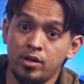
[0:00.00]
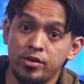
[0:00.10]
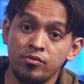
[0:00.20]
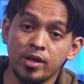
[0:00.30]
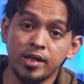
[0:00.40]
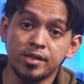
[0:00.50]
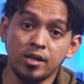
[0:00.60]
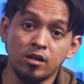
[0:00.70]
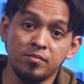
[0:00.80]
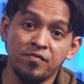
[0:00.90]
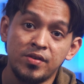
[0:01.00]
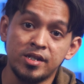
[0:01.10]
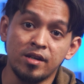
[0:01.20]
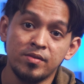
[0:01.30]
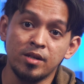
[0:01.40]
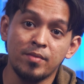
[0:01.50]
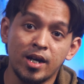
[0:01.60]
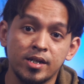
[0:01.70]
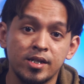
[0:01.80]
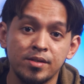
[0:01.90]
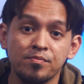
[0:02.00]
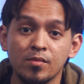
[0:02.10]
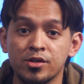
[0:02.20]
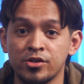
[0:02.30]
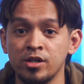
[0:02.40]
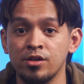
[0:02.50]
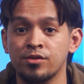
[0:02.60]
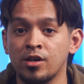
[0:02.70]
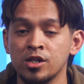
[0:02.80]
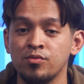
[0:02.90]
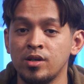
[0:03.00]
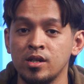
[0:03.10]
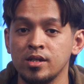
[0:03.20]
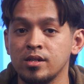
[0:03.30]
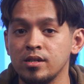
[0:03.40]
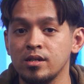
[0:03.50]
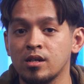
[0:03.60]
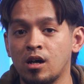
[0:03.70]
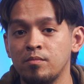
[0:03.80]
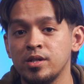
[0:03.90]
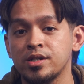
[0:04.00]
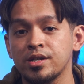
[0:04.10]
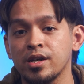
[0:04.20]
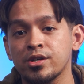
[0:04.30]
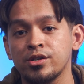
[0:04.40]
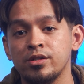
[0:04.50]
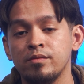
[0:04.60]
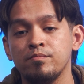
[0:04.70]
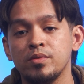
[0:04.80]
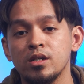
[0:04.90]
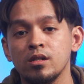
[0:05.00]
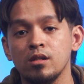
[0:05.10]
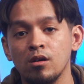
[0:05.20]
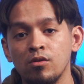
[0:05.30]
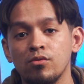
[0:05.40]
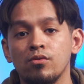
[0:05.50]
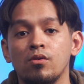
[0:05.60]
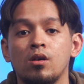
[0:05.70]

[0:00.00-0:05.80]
do you guys think of the V70 Max? Share your thoughts with us in the comments section below.